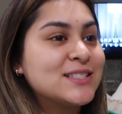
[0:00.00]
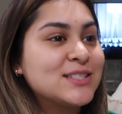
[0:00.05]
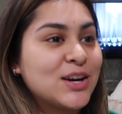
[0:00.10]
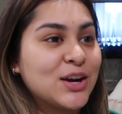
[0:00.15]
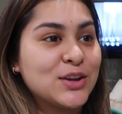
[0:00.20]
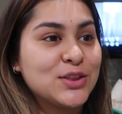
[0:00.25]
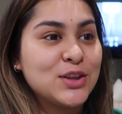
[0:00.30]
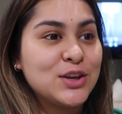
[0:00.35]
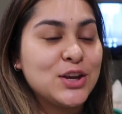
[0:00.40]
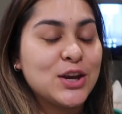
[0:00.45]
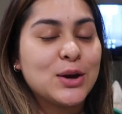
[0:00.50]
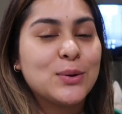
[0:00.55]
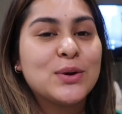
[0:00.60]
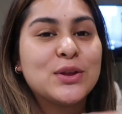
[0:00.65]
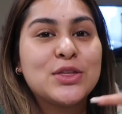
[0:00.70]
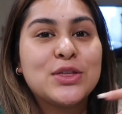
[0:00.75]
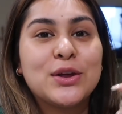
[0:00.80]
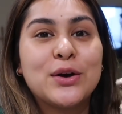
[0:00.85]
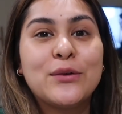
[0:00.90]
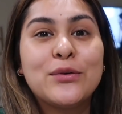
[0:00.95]
start the year
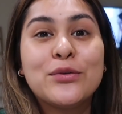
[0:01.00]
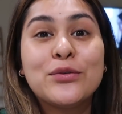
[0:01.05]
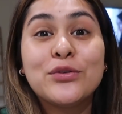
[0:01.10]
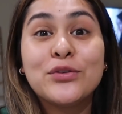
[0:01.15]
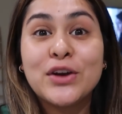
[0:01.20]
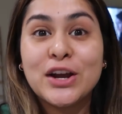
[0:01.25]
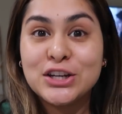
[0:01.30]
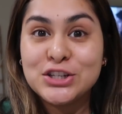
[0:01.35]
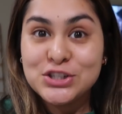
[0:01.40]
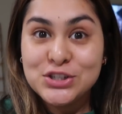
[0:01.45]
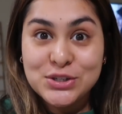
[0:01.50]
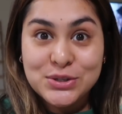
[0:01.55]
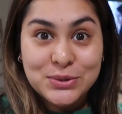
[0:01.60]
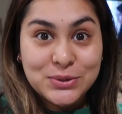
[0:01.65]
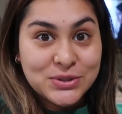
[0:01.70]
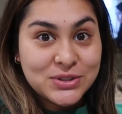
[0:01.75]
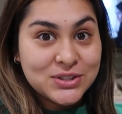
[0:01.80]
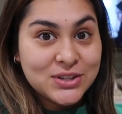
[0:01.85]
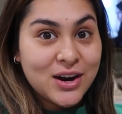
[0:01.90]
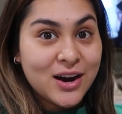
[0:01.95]
with a fresh
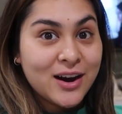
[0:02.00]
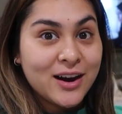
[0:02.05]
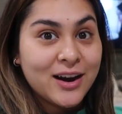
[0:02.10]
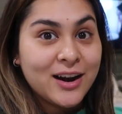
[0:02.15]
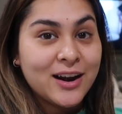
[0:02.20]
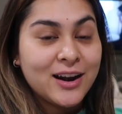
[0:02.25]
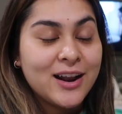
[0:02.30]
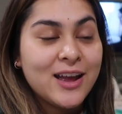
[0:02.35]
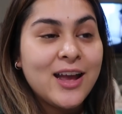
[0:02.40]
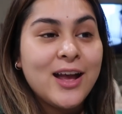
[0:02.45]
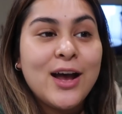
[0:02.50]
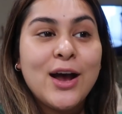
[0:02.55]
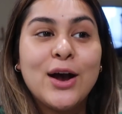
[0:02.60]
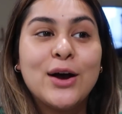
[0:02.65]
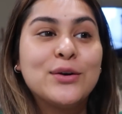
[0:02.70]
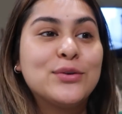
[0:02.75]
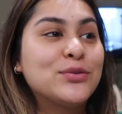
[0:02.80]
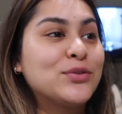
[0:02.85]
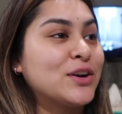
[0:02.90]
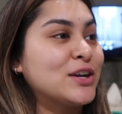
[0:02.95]
new start,
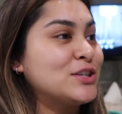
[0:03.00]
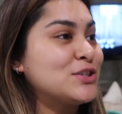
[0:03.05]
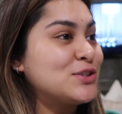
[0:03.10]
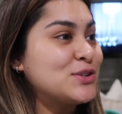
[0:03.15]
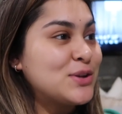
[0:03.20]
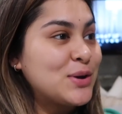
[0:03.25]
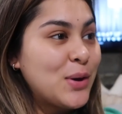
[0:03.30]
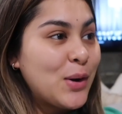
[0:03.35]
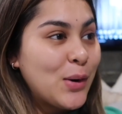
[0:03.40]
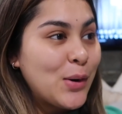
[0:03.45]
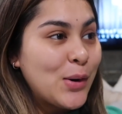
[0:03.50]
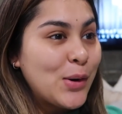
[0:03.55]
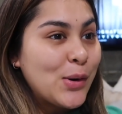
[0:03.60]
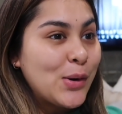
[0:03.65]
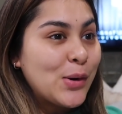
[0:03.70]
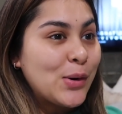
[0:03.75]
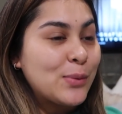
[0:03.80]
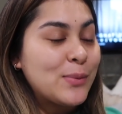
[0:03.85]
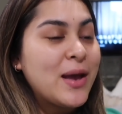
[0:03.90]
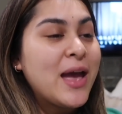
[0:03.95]
a fresh new
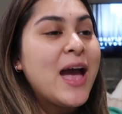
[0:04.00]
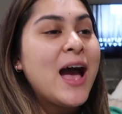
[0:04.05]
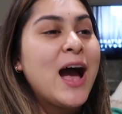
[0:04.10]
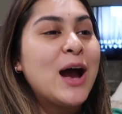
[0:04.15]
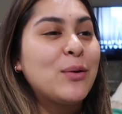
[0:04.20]
home.